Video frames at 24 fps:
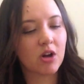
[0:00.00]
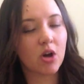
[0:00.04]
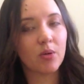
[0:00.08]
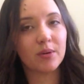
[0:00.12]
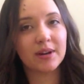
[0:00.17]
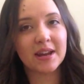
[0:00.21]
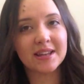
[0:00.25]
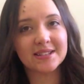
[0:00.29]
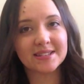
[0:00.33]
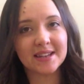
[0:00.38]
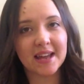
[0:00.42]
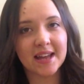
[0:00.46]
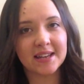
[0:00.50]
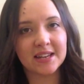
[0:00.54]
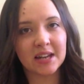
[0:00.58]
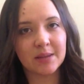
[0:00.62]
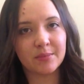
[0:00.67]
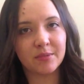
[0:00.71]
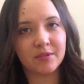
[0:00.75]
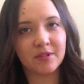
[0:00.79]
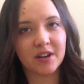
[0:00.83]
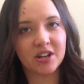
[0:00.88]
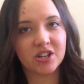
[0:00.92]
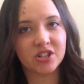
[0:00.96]
Owen hasn't had
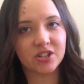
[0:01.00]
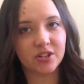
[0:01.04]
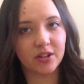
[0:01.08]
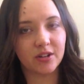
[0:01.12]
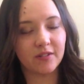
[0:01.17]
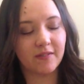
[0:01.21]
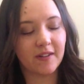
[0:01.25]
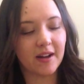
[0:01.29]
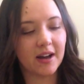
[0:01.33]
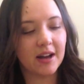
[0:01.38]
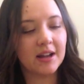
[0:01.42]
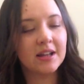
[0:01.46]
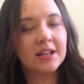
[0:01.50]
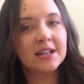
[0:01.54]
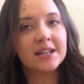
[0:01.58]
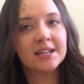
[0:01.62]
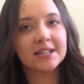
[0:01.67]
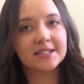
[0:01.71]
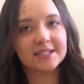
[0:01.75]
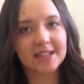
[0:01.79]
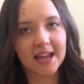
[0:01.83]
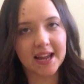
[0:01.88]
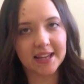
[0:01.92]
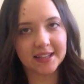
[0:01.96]
nappy rash so far.
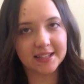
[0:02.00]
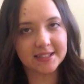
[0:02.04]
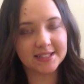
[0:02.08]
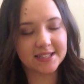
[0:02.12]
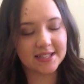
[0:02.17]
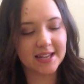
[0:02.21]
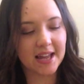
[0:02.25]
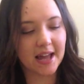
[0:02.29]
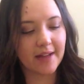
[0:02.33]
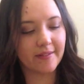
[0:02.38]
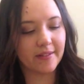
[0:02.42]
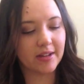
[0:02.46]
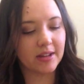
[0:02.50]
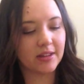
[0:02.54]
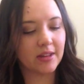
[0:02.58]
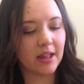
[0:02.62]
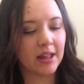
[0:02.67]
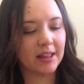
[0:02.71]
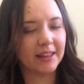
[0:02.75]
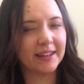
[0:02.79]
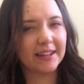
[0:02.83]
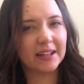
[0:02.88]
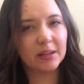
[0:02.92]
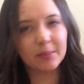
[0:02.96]
Taylor did have it
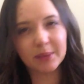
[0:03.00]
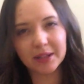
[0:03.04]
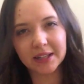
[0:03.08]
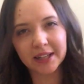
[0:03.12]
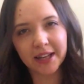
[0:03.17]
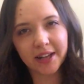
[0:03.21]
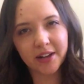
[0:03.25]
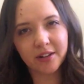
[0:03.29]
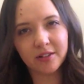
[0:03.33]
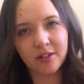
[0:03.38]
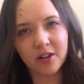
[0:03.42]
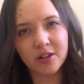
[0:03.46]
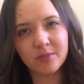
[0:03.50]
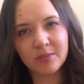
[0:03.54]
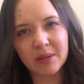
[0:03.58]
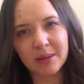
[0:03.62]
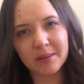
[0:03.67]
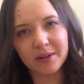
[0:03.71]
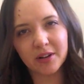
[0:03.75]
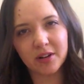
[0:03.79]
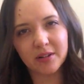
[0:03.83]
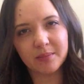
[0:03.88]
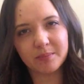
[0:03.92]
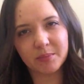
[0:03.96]
a little bit later on,
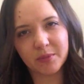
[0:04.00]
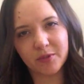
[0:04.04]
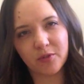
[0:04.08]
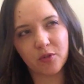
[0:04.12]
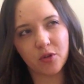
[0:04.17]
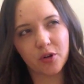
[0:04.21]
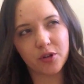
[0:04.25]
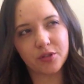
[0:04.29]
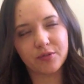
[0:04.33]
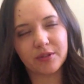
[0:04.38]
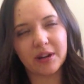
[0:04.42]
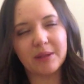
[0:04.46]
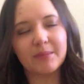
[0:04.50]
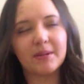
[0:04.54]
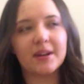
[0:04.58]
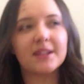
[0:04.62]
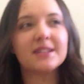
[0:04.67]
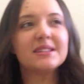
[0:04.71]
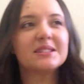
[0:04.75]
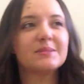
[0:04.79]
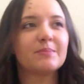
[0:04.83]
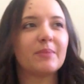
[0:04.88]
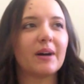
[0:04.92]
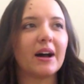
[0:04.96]
maybe not before 3
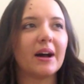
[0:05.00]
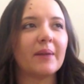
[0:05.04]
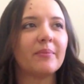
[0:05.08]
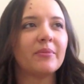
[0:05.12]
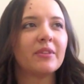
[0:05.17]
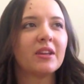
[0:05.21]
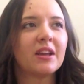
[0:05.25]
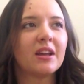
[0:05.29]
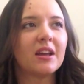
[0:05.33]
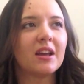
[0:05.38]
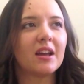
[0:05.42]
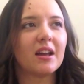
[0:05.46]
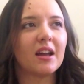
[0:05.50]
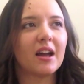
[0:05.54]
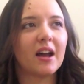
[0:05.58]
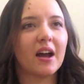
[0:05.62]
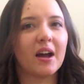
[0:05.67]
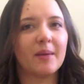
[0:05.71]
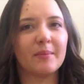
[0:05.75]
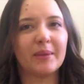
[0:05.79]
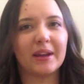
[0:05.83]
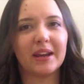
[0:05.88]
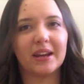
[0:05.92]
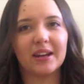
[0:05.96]
months, but
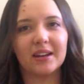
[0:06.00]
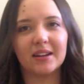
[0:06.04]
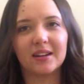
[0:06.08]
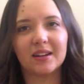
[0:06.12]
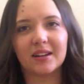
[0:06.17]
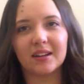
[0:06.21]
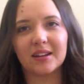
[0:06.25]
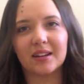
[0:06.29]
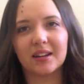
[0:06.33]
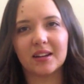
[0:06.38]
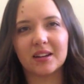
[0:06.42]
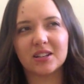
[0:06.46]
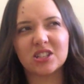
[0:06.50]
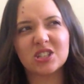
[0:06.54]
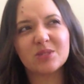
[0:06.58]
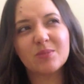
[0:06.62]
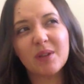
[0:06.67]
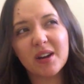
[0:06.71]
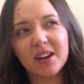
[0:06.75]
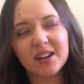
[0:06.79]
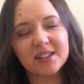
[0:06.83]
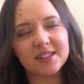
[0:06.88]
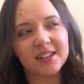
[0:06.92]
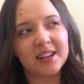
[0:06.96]
I mean, she
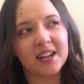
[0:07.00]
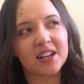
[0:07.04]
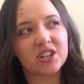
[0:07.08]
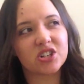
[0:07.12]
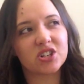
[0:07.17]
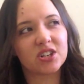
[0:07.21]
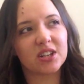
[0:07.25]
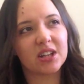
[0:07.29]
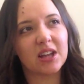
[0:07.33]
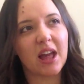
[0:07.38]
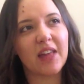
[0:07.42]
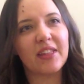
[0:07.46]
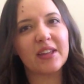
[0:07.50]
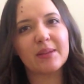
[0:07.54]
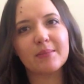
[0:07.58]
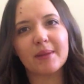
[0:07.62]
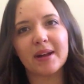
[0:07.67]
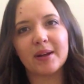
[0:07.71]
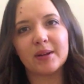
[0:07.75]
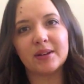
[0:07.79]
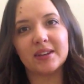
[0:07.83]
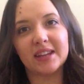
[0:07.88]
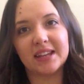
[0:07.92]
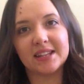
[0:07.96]
might have done actually. I think
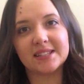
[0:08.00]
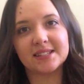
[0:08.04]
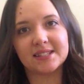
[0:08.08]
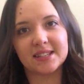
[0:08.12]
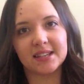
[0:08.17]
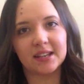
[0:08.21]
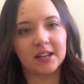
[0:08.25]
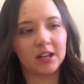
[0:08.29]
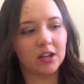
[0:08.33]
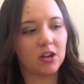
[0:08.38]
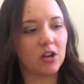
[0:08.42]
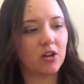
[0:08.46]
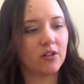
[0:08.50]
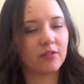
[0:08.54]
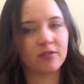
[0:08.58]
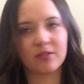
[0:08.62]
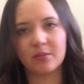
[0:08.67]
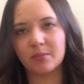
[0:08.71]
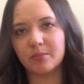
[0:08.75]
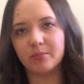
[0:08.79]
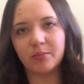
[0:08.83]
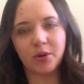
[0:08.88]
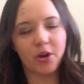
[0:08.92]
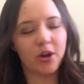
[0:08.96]
my niece did a lot
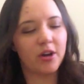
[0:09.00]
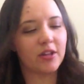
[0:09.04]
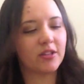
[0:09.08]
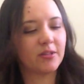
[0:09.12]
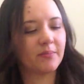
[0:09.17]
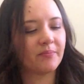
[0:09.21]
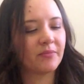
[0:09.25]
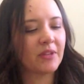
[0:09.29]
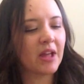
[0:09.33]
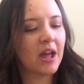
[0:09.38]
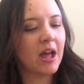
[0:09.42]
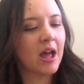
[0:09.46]
from birth.